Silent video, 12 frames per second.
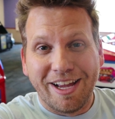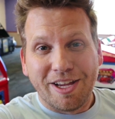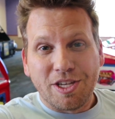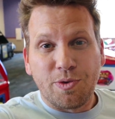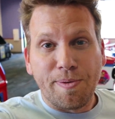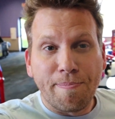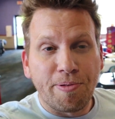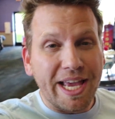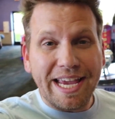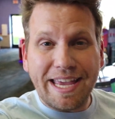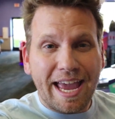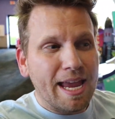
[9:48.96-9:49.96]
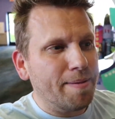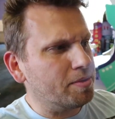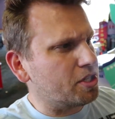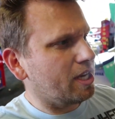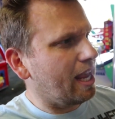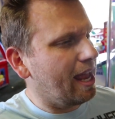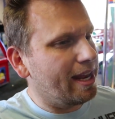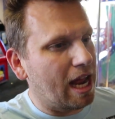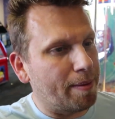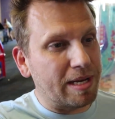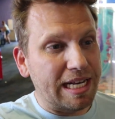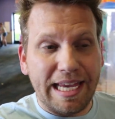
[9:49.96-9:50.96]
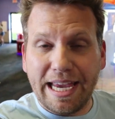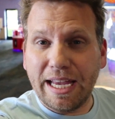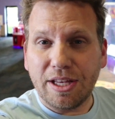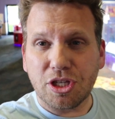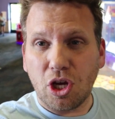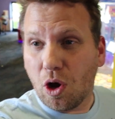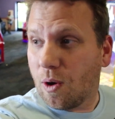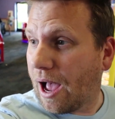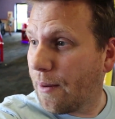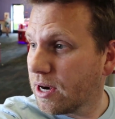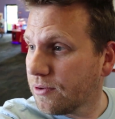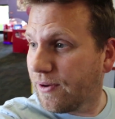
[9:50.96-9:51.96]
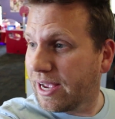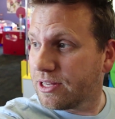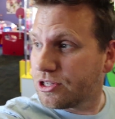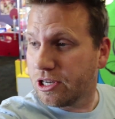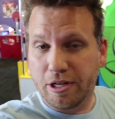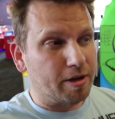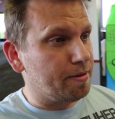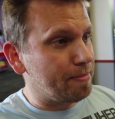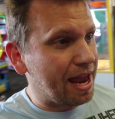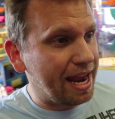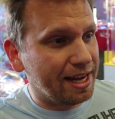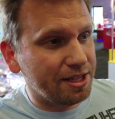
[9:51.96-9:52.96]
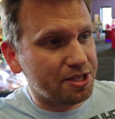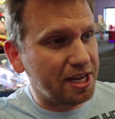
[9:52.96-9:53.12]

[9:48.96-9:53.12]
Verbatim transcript: So we've been playing games and now I'm gonna eat, so I wanna find some hand